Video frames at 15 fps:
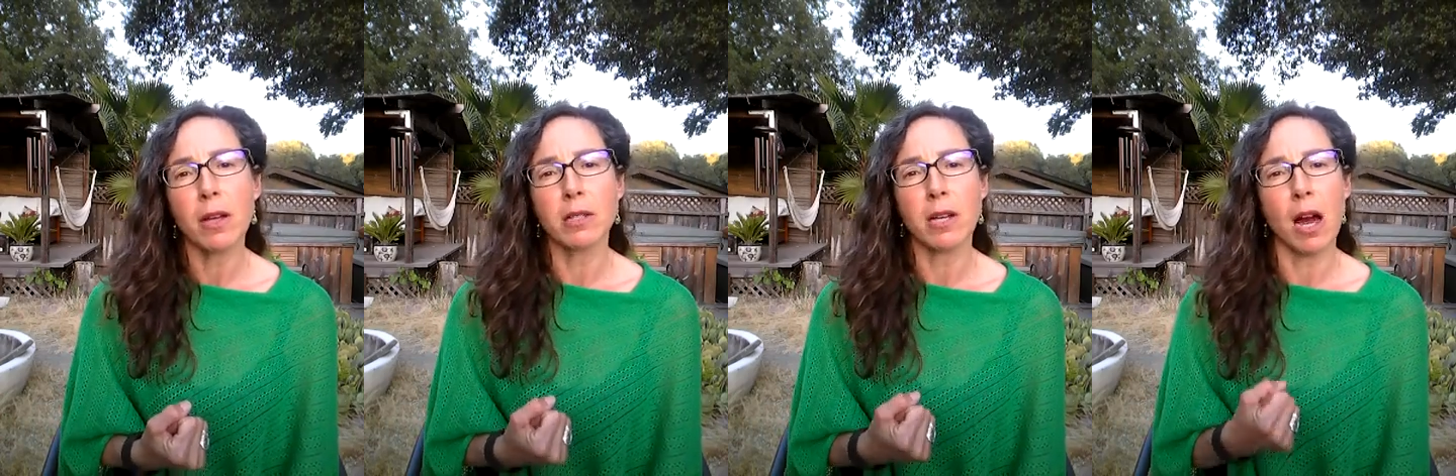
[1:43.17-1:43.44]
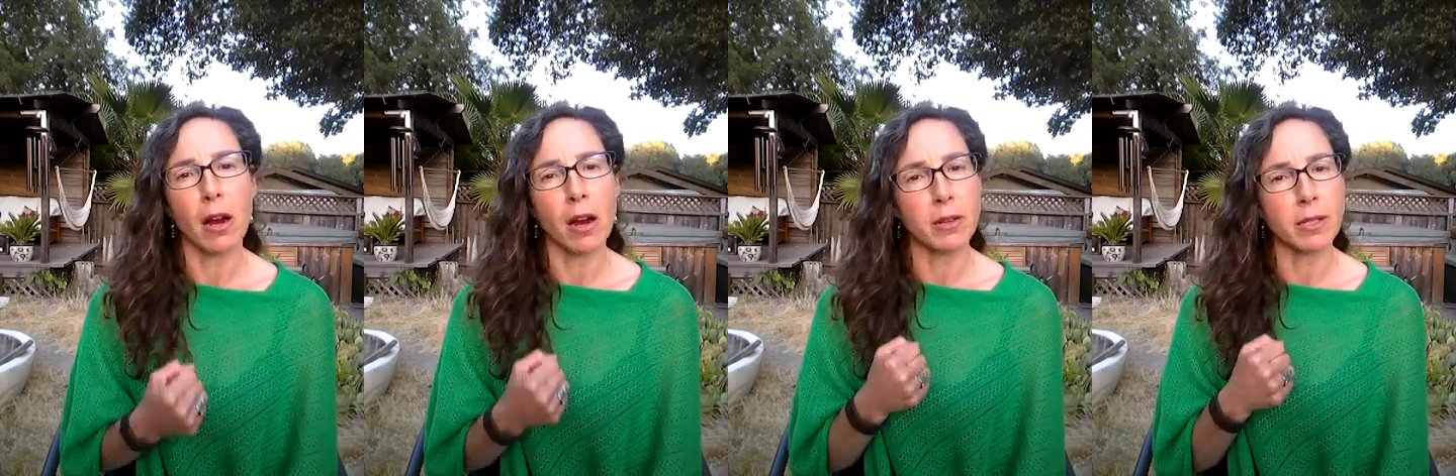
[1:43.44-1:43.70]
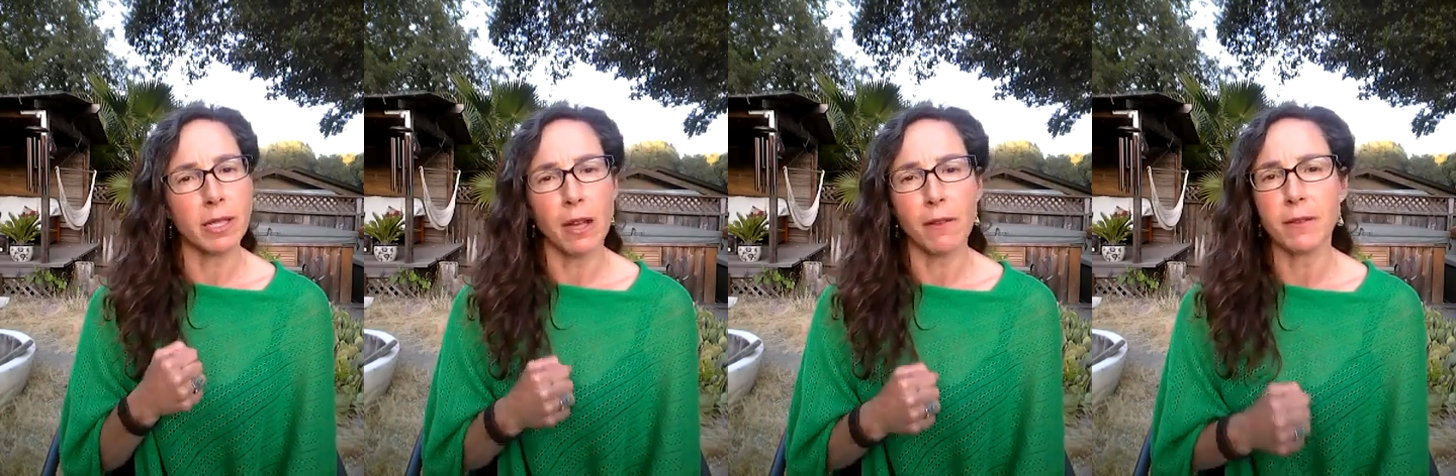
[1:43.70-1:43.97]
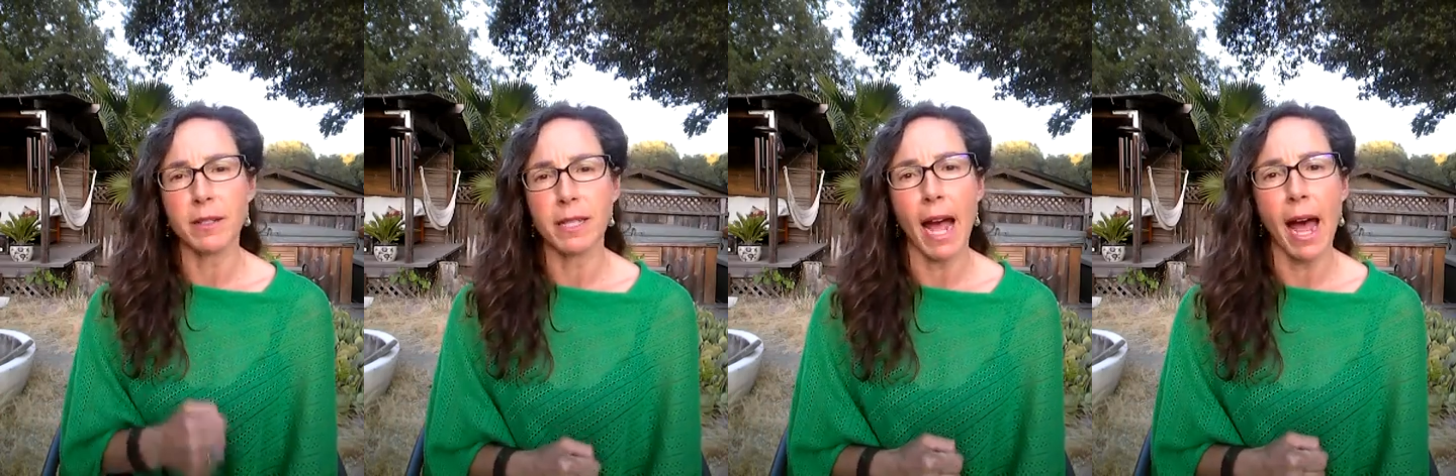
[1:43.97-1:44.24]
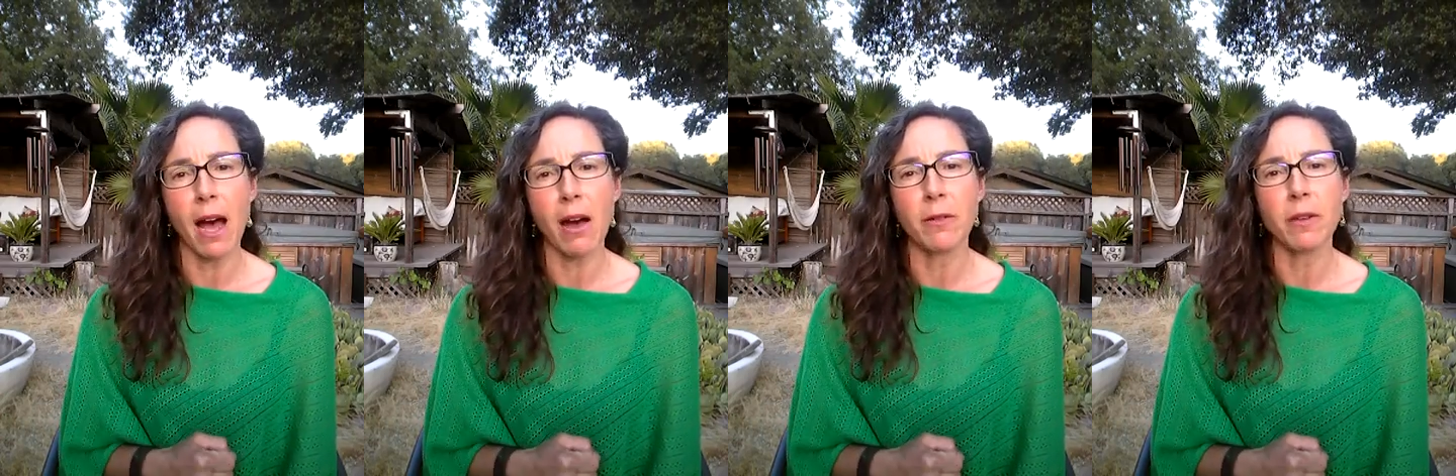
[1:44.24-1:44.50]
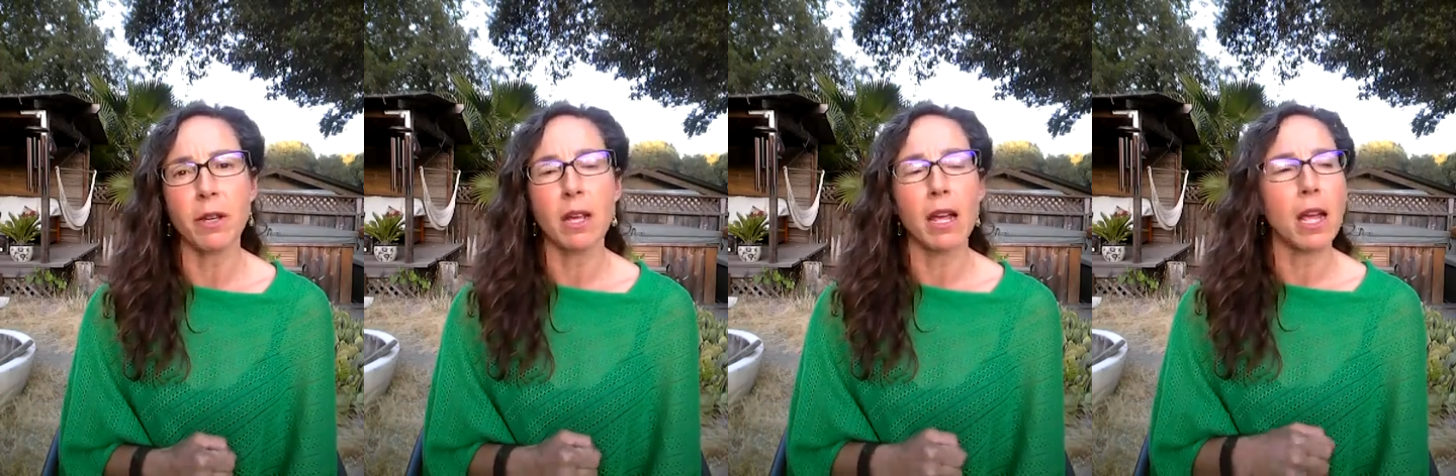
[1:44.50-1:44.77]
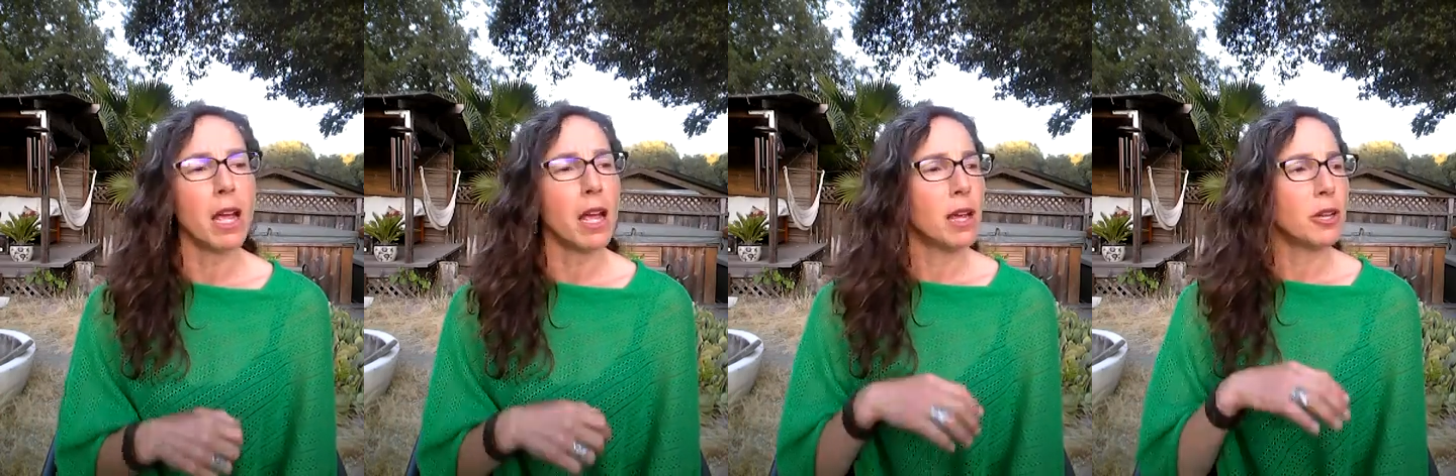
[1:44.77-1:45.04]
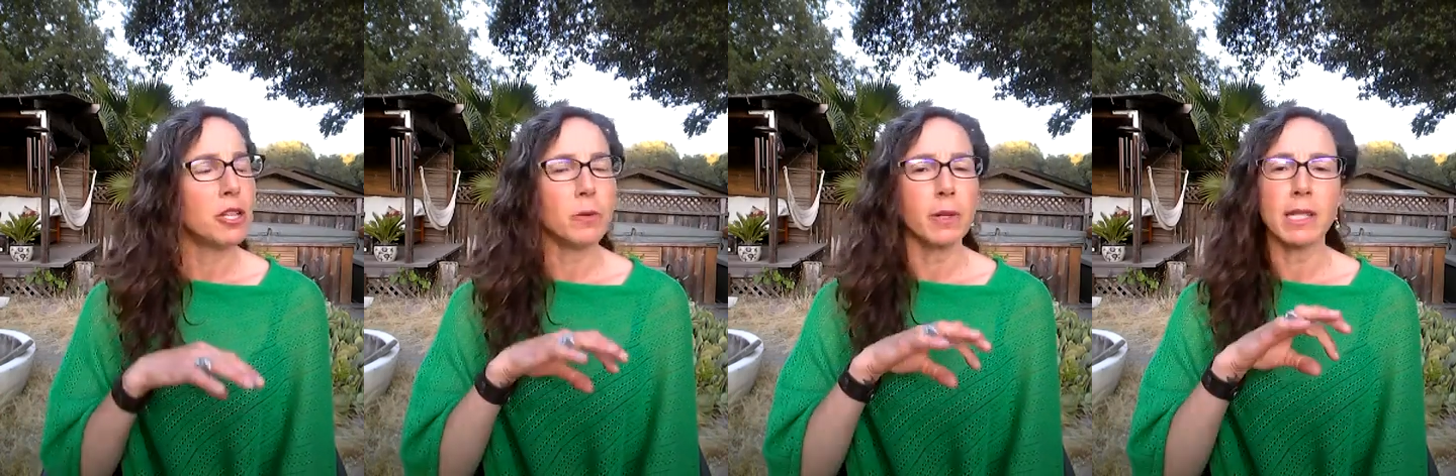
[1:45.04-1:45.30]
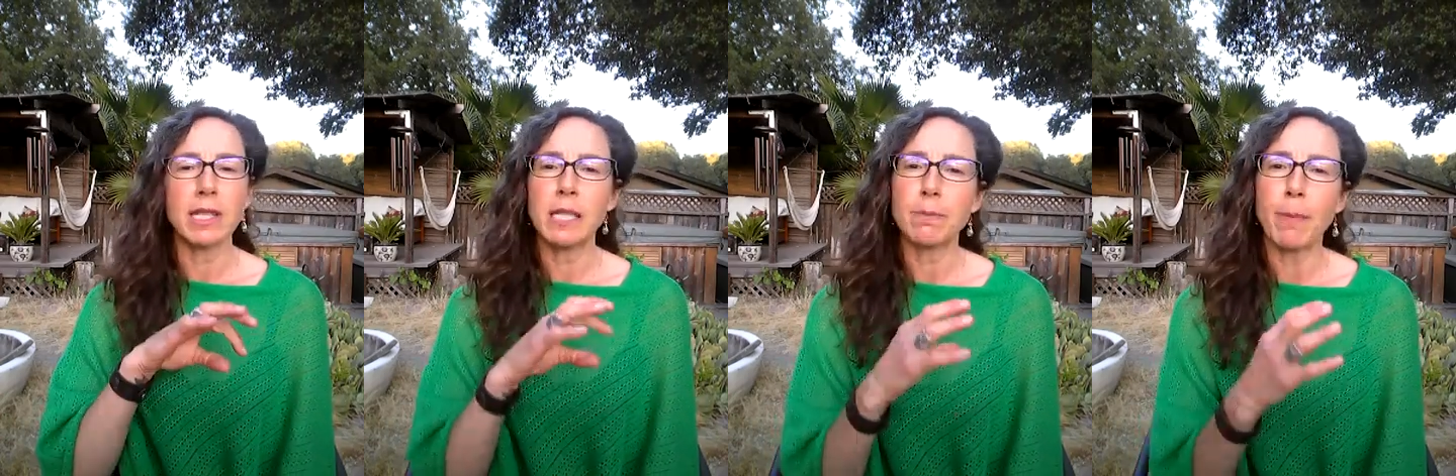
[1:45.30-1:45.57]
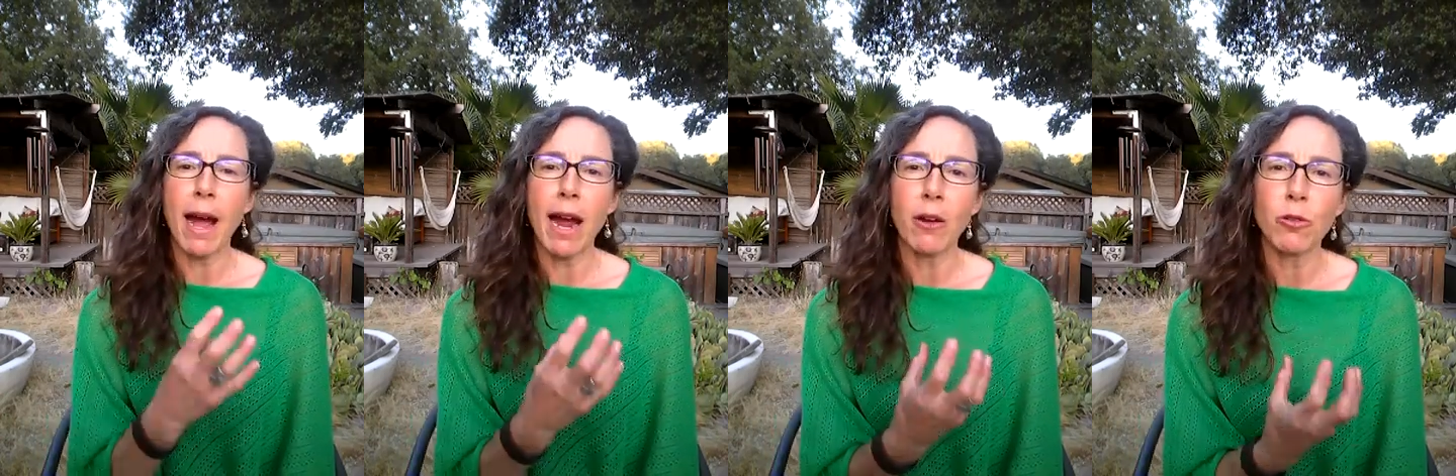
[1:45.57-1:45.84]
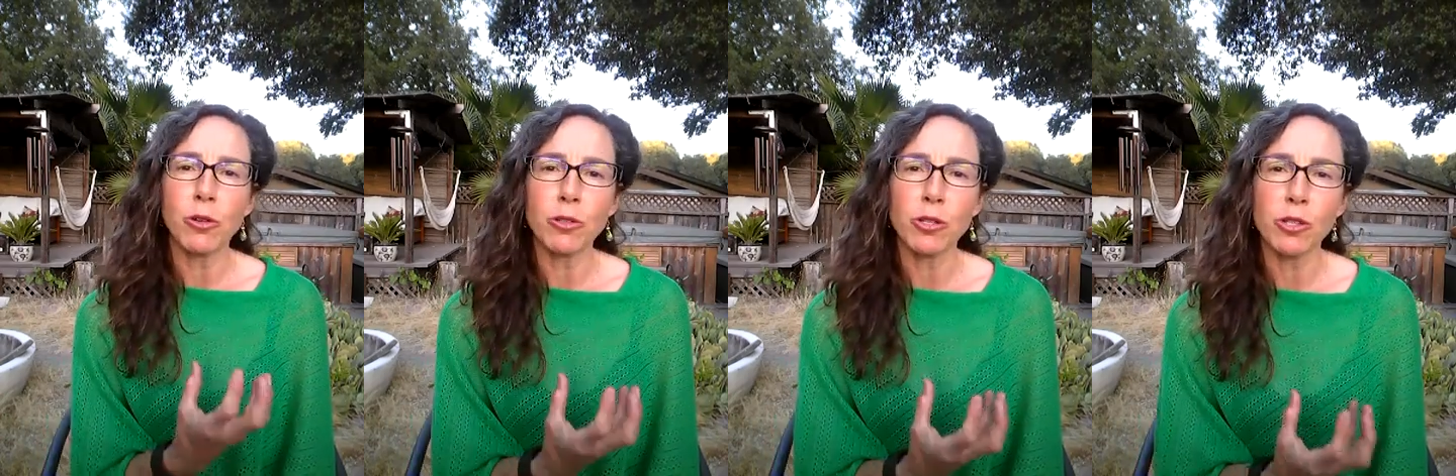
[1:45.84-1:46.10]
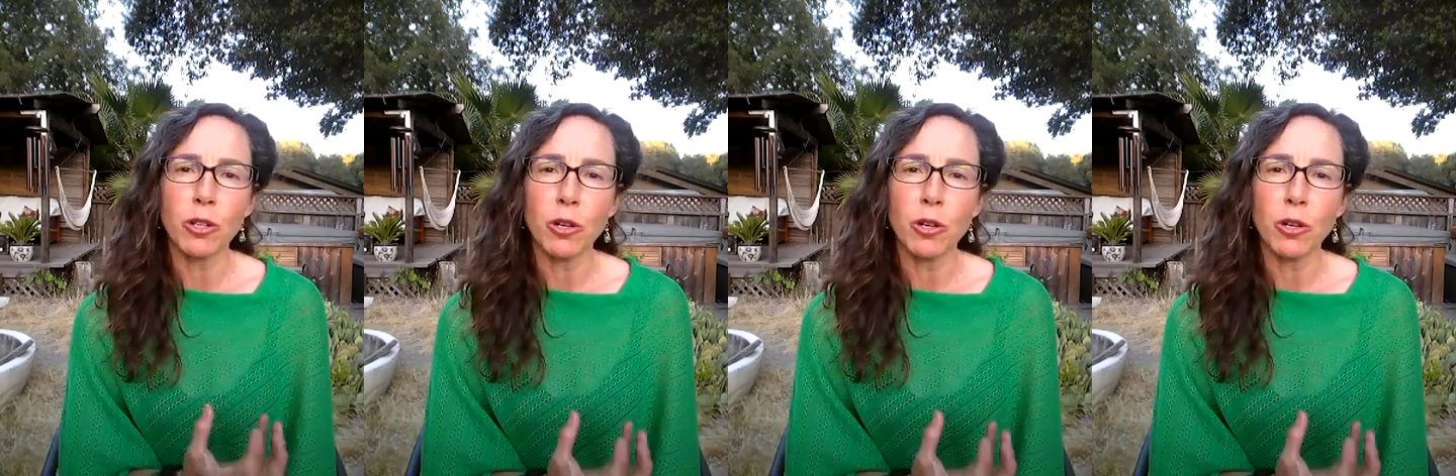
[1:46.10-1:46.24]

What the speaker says: talk ourselves down, do a spiral